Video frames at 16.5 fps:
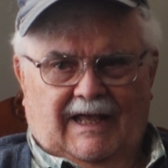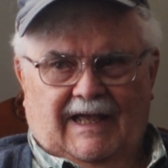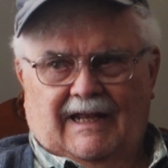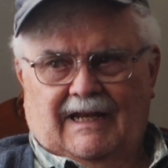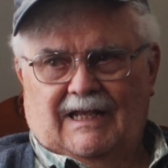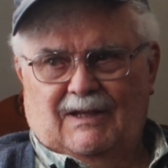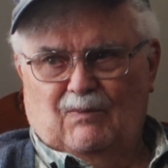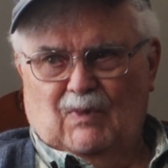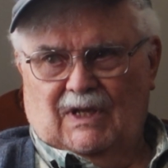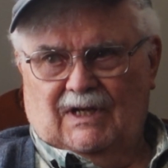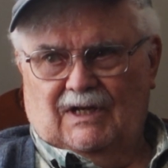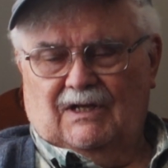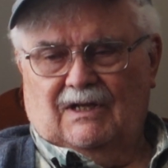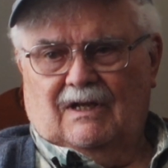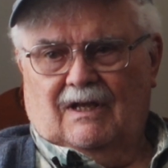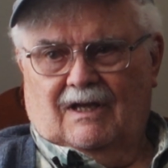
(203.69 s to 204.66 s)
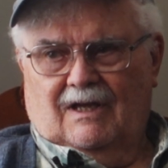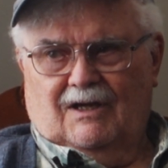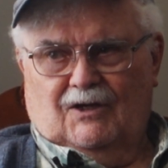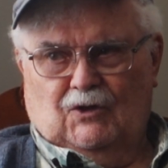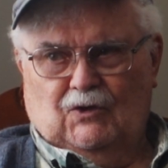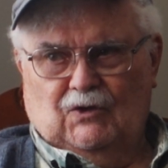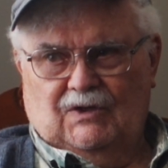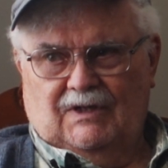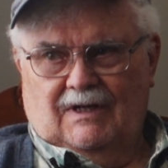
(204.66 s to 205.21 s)
and he made it
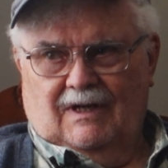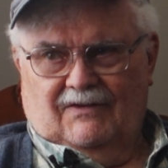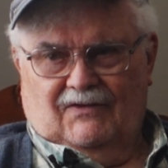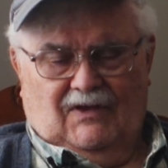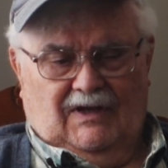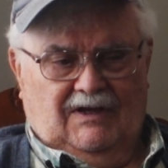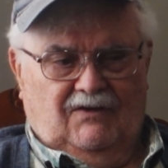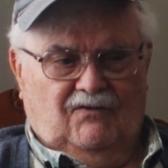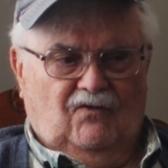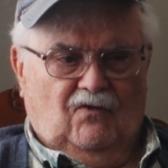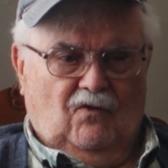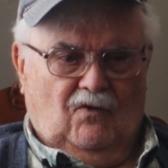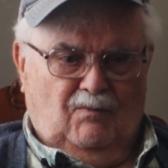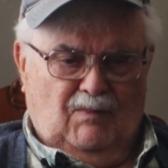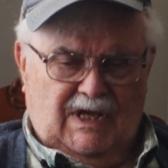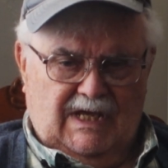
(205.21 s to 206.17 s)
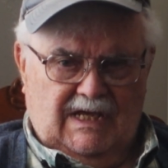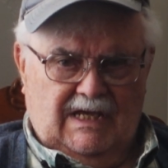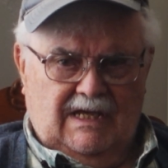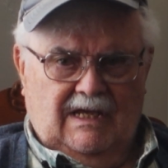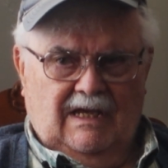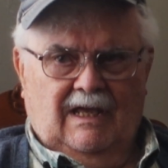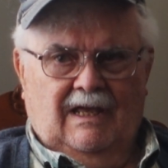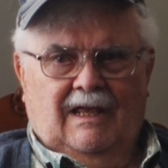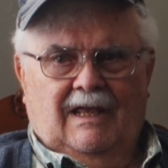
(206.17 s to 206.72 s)
a good thing for
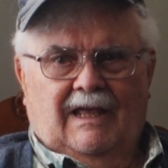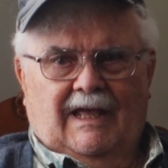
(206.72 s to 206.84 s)
me,